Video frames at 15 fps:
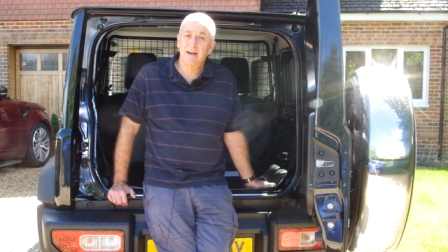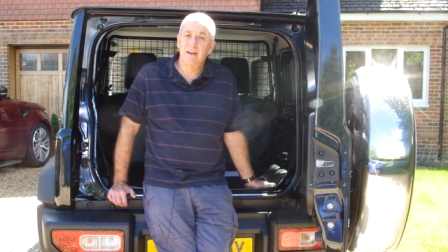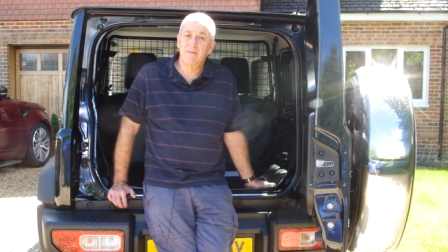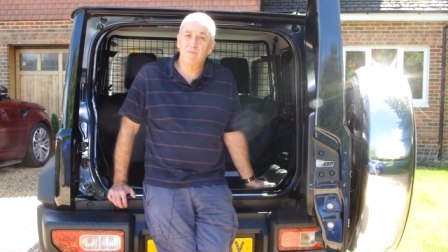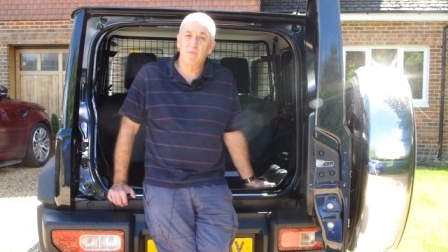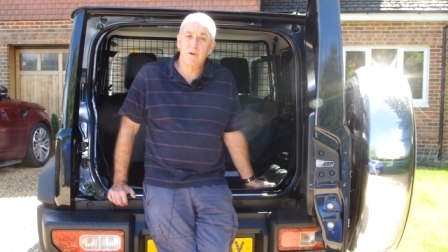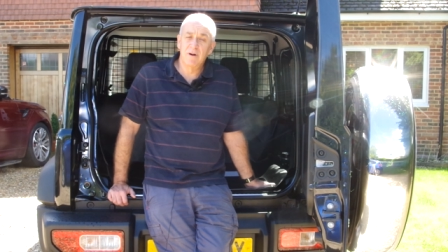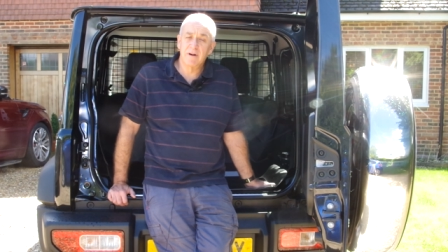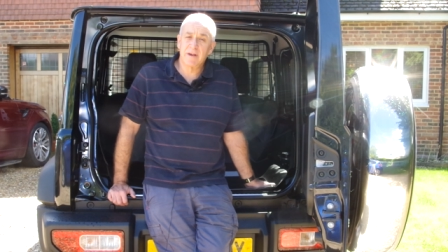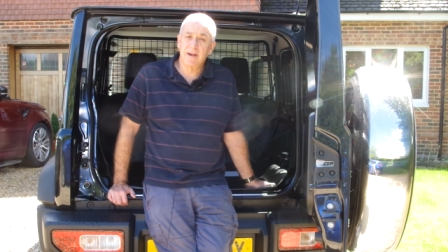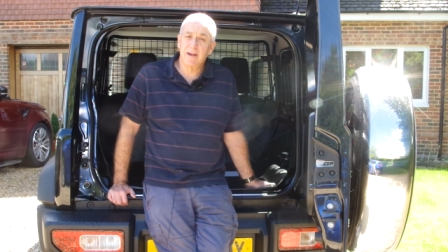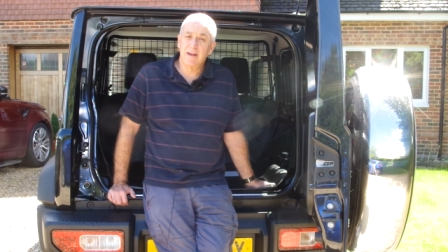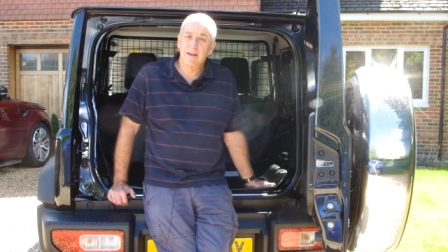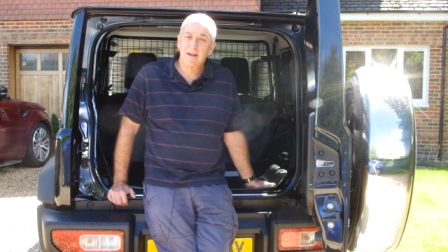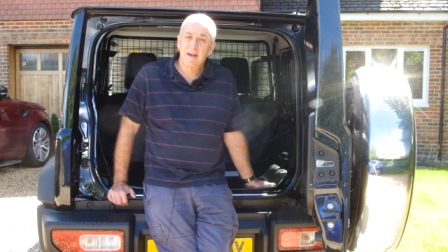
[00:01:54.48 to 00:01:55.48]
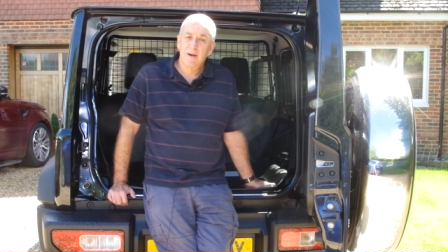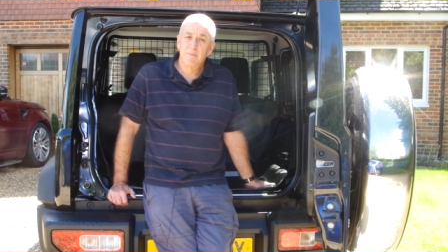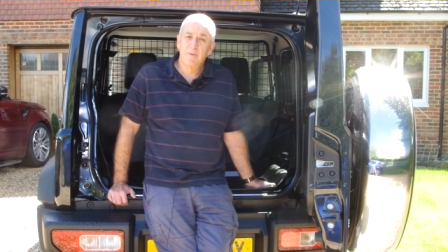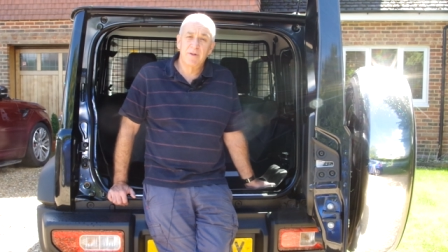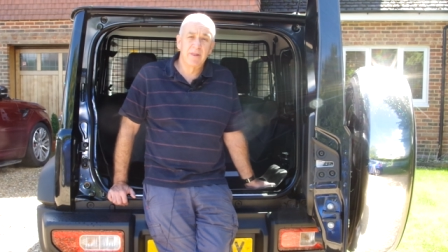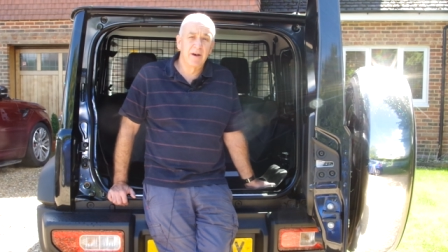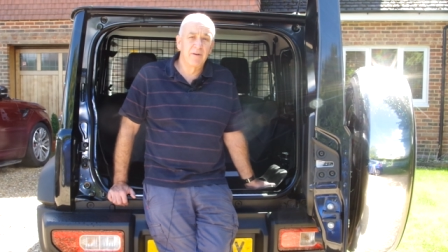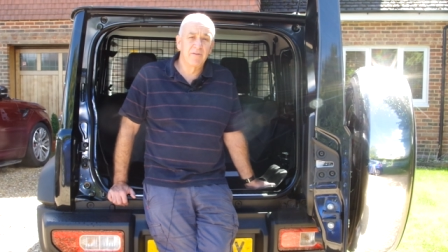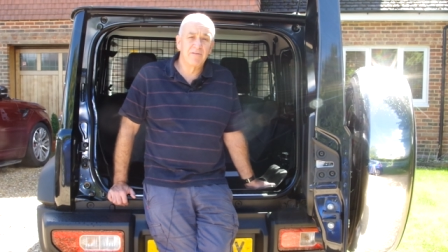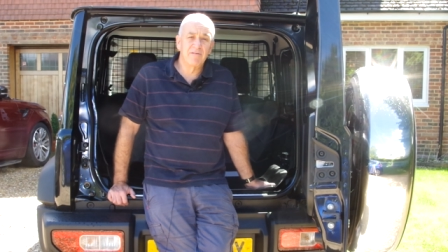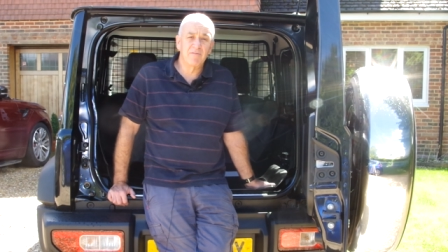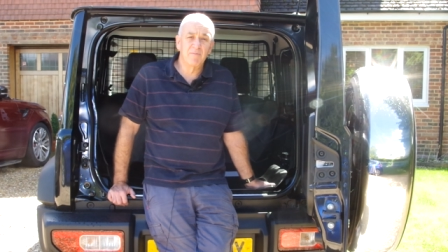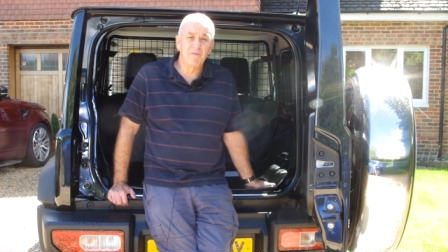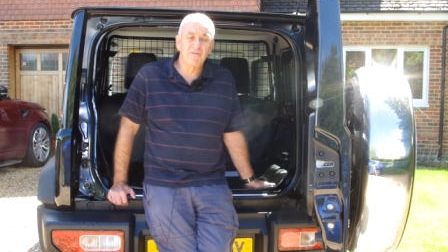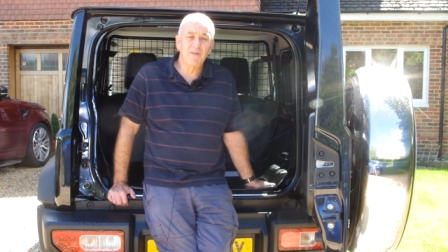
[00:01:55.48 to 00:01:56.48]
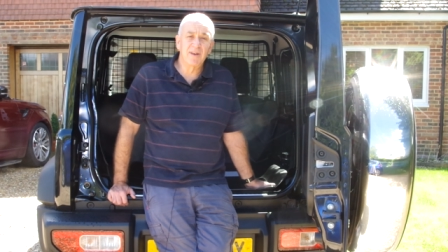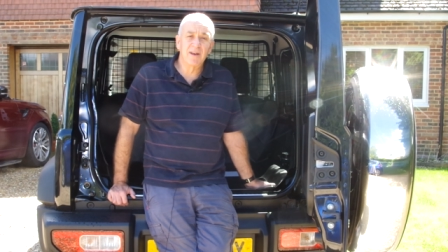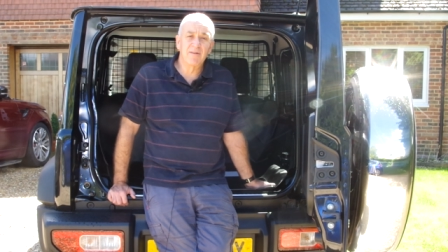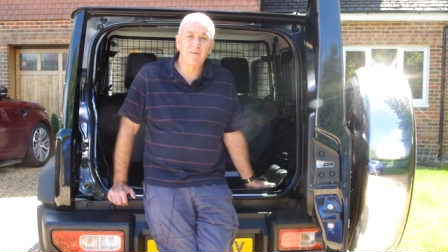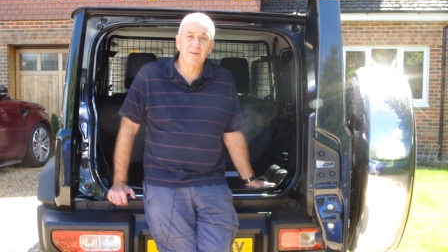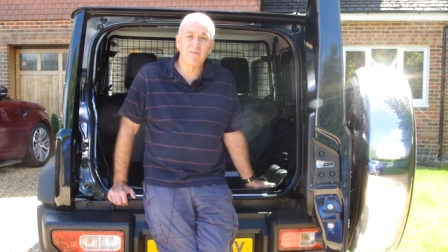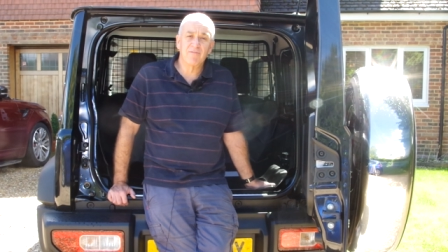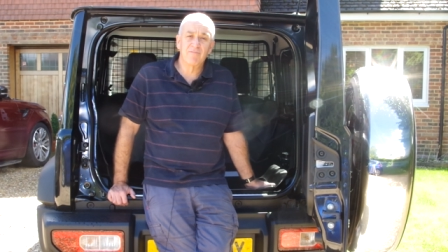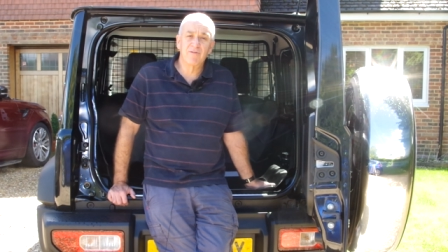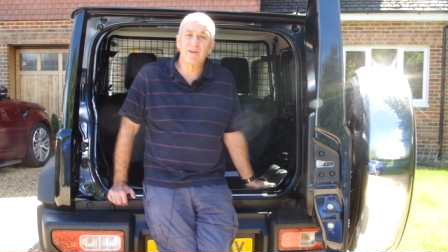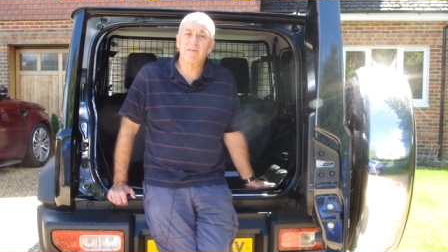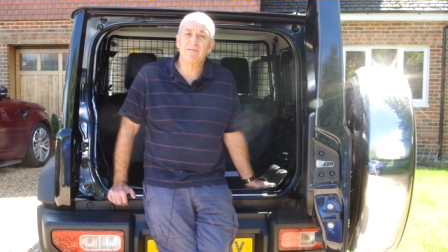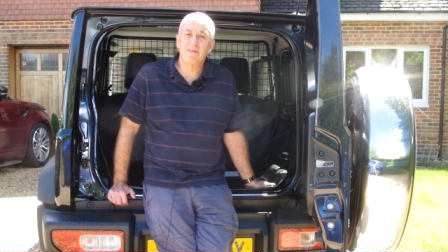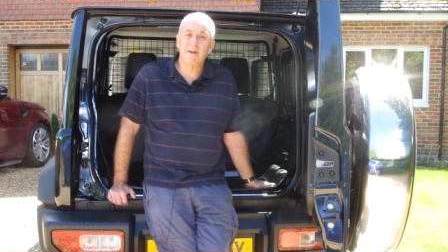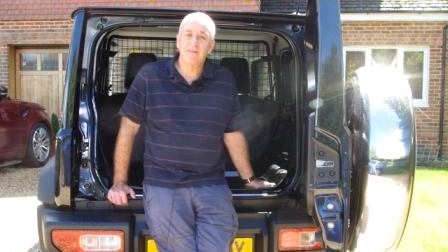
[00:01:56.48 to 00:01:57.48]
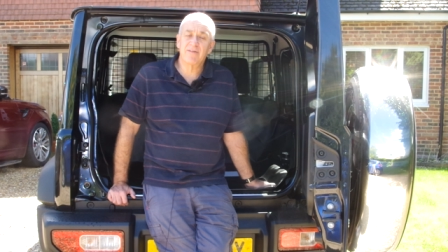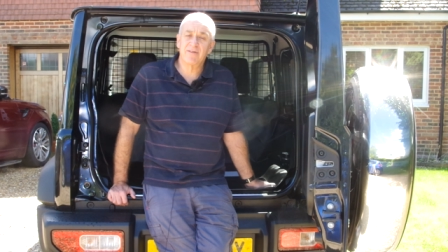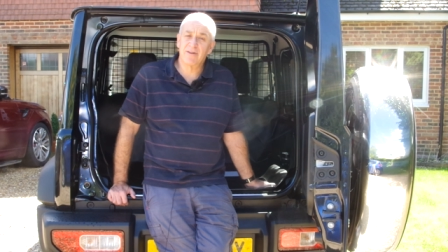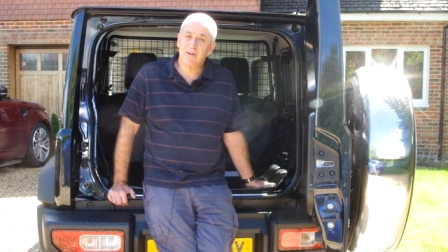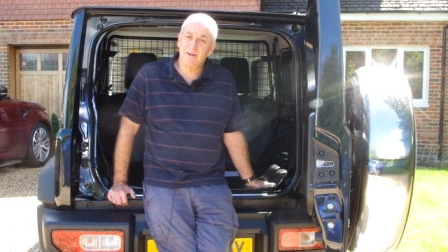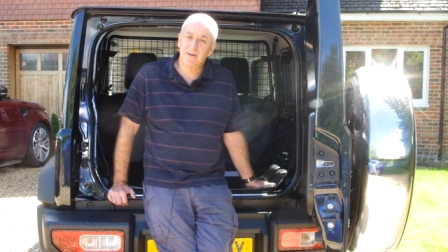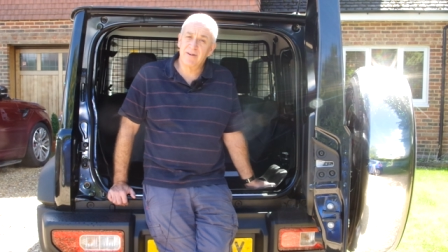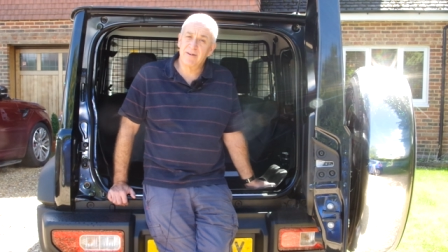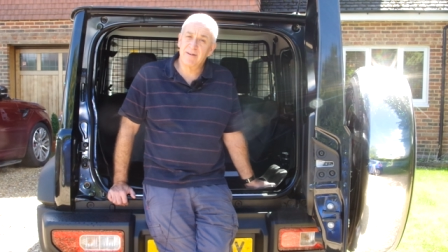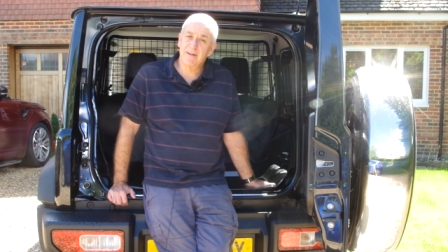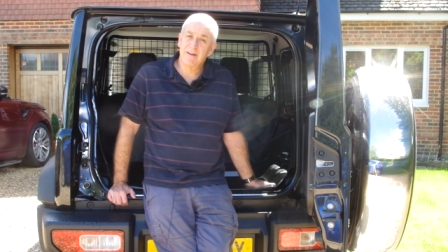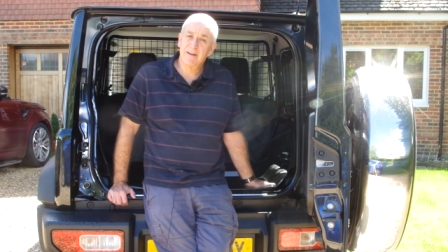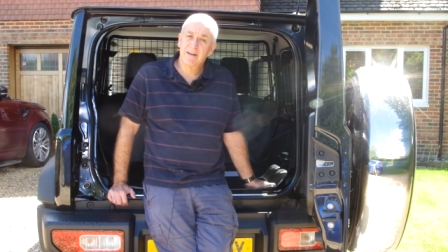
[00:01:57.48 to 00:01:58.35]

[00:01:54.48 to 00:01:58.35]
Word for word: It's working, but there was this mysterious reset that occurred.